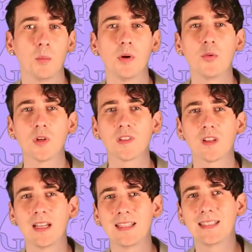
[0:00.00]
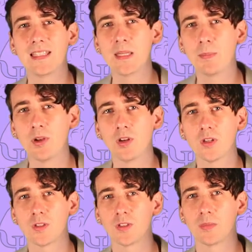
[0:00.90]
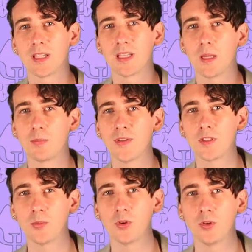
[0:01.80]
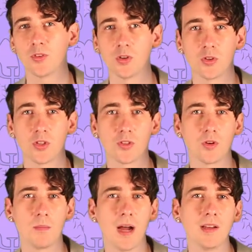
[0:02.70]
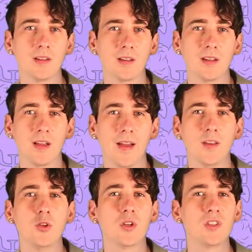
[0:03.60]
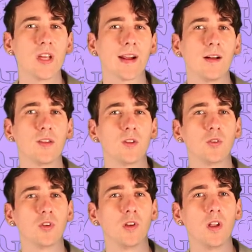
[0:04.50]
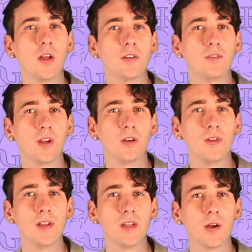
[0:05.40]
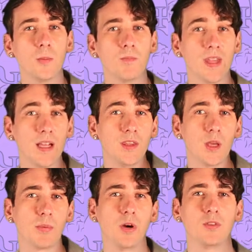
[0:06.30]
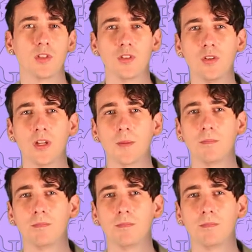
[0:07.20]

But if you want a slightly deeper look at some of the key principles, or just a reminder, you can check out the social learning theory video in the approaches unit.